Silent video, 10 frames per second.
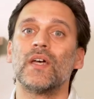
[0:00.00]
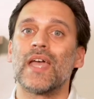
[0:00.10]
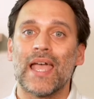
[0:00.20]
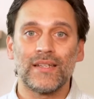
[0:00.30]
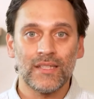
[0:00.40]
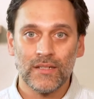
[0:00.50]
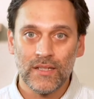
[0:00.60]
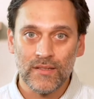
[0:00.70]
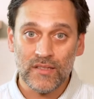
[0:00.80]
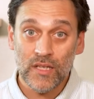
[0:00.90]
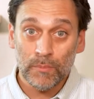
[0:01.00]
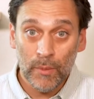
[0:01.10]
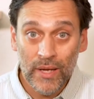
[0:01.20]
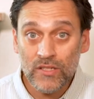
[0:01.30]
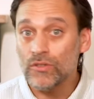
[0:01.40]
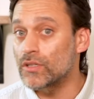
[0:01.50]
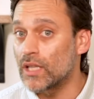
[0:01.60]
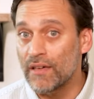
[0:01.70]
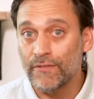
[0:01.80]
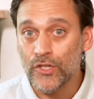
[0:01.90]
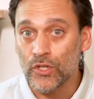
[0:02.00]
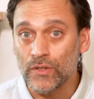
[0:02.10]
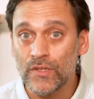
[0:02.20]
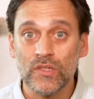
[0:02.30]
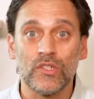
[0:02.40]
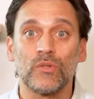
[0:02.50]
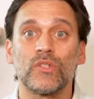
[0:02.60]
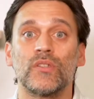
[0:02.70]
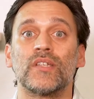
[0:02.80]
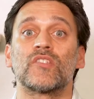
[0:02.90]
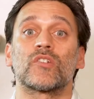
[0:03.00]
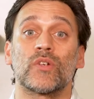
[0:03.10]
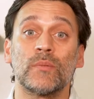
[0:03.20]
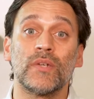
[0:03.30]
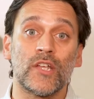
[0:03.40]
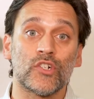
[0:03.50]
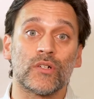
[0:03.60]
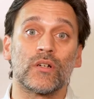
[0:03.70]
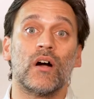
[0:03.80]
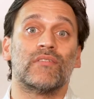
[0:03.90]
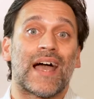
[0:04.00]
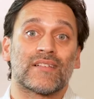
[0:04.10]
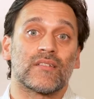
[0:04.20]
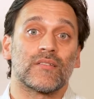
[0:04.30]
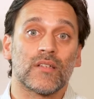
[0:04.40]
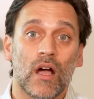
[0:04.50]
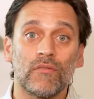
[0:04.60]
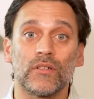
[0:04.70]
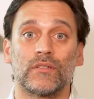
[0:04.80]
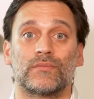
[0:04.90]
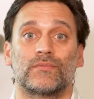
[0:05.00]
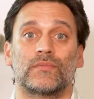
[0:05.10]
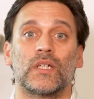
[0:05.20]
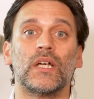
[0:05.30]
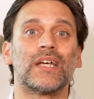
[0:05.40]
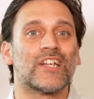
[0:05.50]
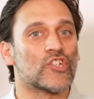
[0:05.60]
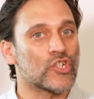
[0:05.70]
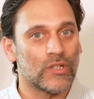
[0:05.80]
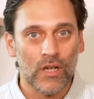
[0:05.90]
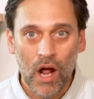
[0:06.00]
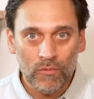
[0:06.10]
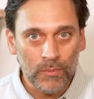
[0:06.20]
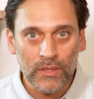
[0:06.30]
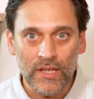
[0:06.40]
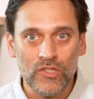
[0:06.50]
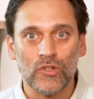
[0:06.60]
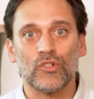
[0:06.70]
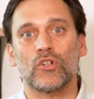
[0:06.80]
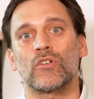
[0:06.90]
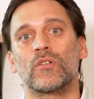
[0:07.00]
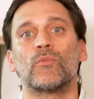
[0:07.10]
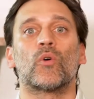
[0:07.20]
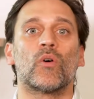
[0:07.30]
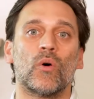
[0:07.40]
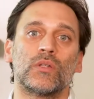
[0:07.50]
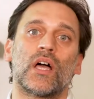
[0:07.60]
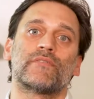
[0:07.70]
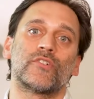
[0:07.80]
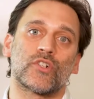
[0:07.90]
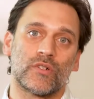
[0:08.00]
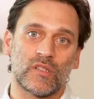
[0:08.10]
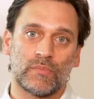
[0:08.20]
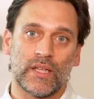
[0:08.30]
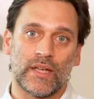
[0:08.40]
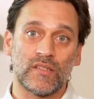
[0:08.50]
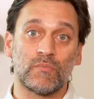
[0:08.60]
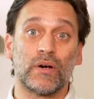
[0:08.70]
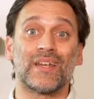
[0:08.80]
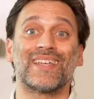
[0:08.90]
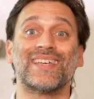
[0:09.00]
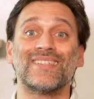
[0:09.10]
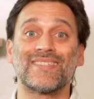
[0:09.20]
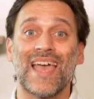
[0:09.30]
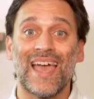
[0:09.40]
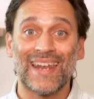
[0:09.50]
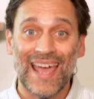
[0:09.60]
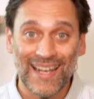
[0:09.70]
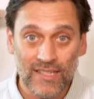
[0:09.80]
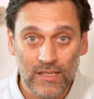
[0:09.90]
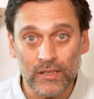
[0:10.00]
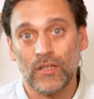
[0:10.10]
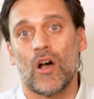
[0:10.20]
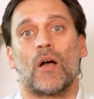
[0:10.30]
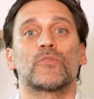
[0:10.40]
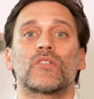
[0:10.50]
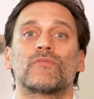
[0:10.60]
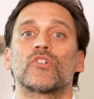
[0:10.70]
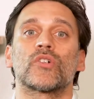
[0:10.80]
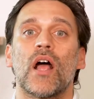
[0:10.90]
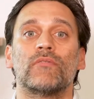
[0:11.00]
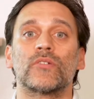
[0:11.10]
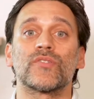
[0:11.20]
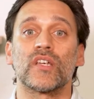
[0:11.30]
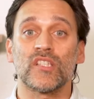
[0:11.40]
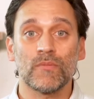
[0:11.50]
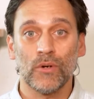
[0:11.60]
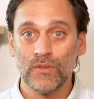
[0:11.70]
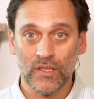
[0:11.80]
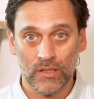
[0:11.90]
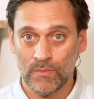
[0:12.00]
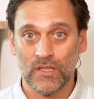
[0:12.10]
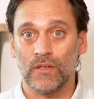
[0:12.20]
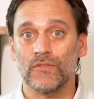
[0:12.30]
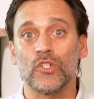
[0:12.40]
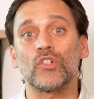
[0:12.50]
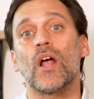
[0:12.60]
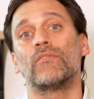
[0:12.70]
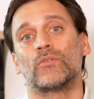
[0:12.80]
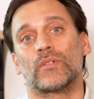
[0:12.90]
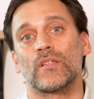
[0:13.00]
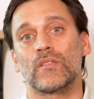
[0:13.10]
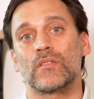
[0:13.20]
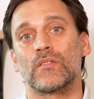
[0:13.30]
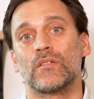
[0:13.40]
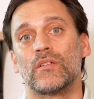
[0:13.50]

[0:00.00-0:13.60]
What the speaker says: AD&D is supplemental to life insurance due to the extreme nature of accidents covered. It should not replace your term or whole life insurance plans, but is an excellent option for travelers exposing themselves to travel risks.